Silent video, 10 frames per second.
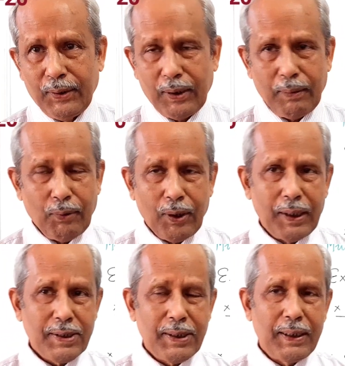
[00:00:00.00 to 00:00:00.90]
We have
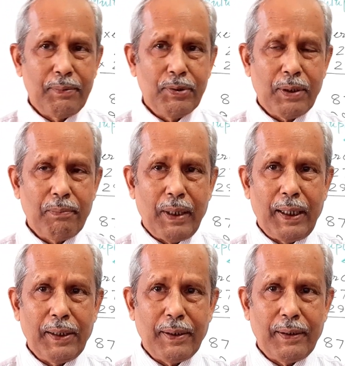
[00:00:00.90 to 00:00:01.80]
already seen division by
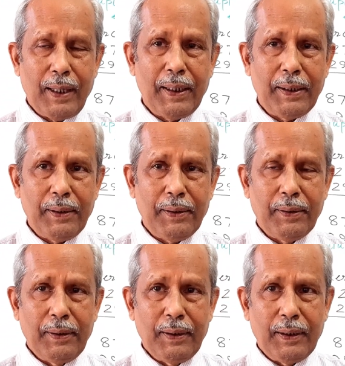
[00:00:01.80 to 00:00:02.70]
8 and 9.
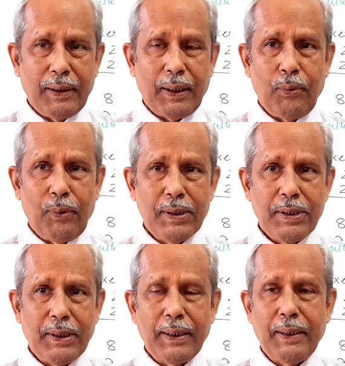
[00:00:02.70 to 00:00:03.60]
Now we'll
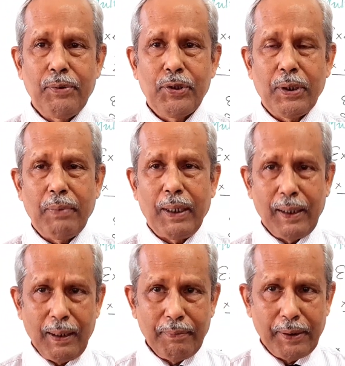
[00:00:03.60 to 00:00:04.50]
see the division by
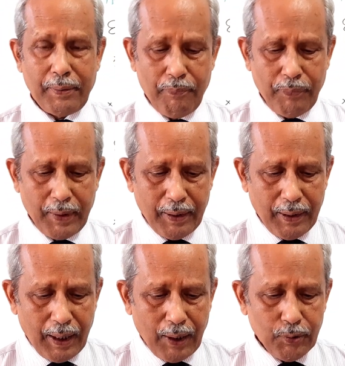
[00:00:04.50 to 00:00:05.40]
11.
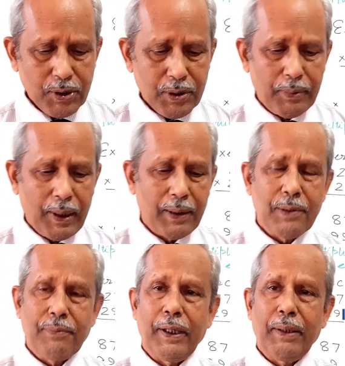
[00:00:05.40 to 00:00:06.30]
How it is to be done. This
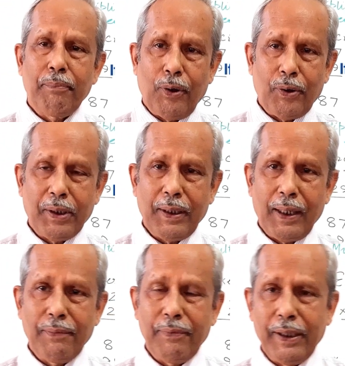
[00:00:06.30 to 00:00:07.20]
is very important
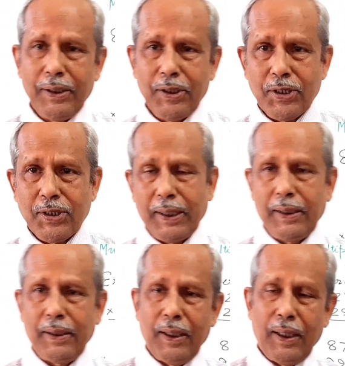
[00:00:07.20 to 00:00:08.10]
and very
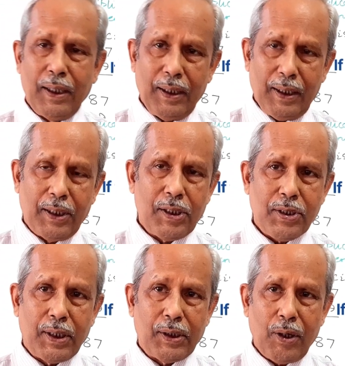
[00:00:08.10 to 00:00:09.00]
interesting
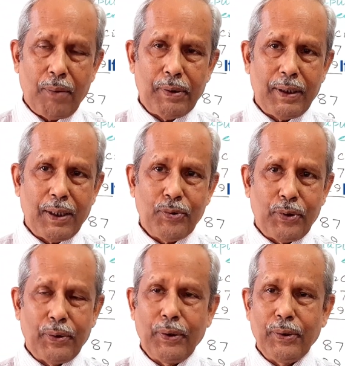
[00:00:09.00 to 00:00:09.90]
topic. That's what
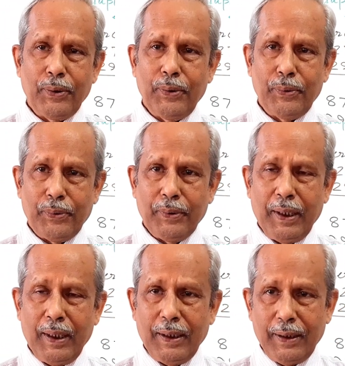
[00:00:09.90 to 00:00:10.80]
we're going to do
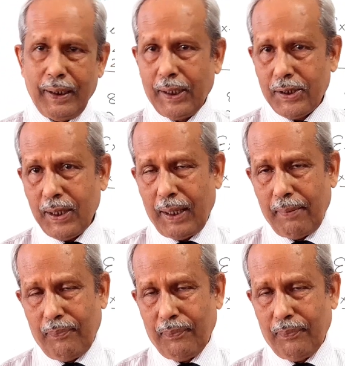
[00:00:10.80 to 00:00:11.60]
the next time.